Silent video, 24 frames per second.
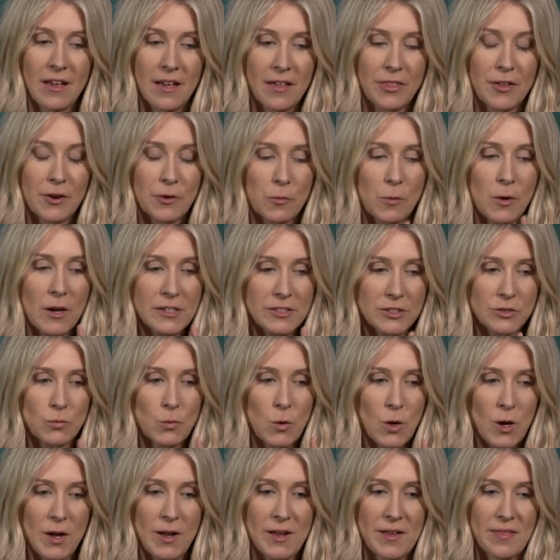there was
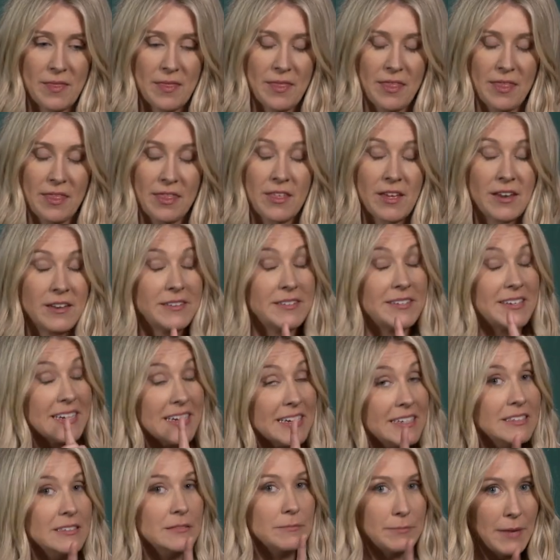one that
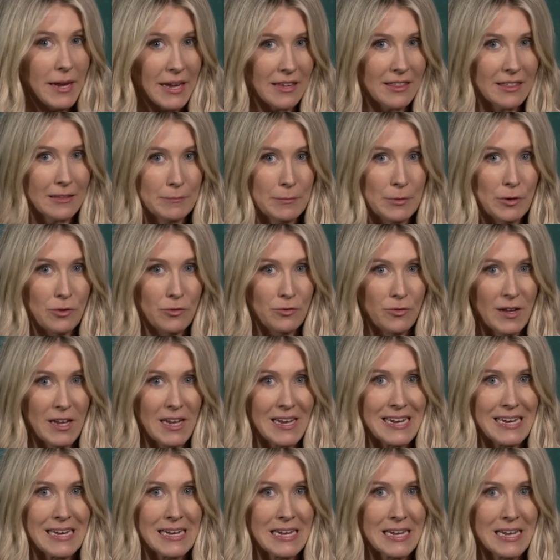didn't make the
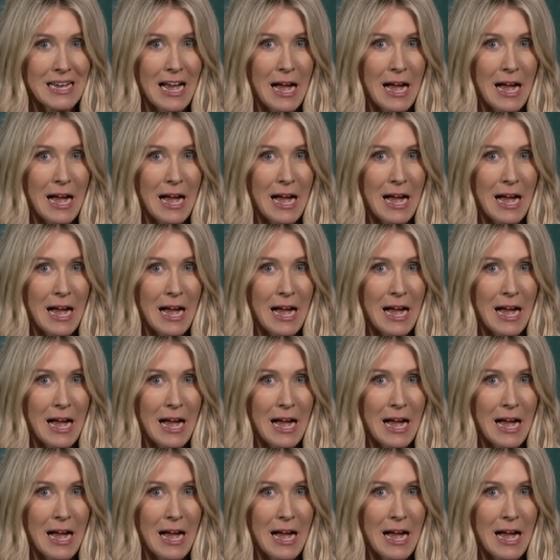movie